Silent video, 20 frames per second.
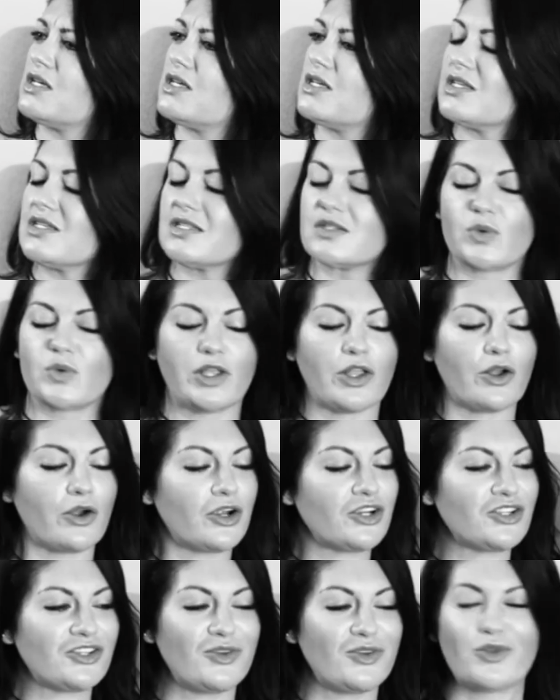Sweetheart,
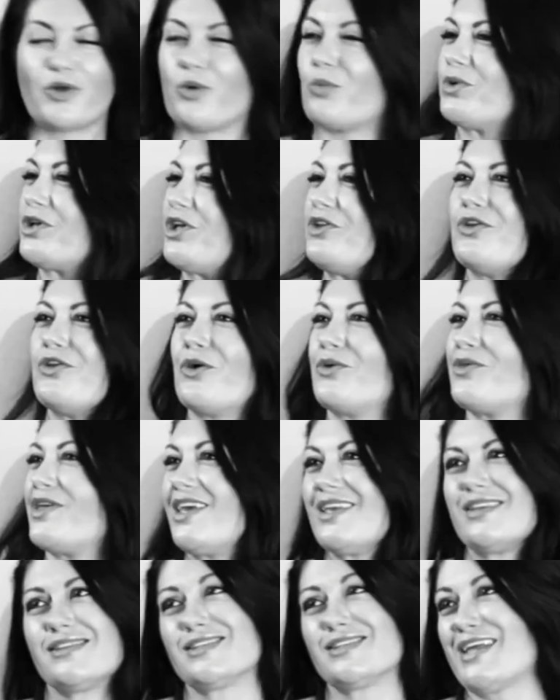you don't mind know the
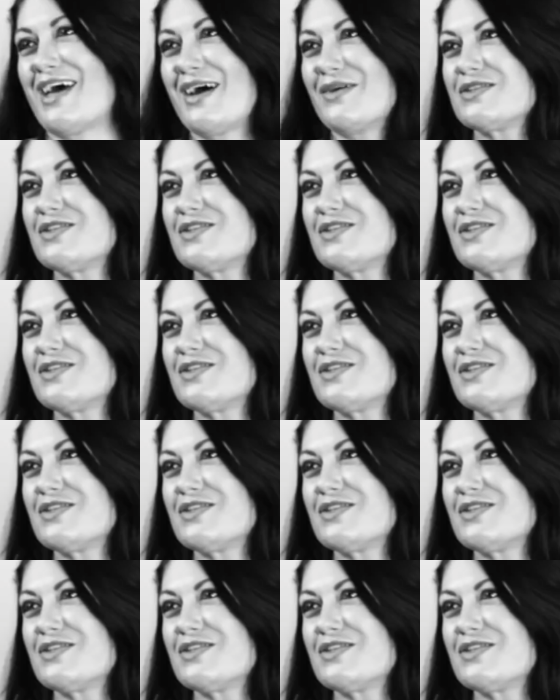ins and outs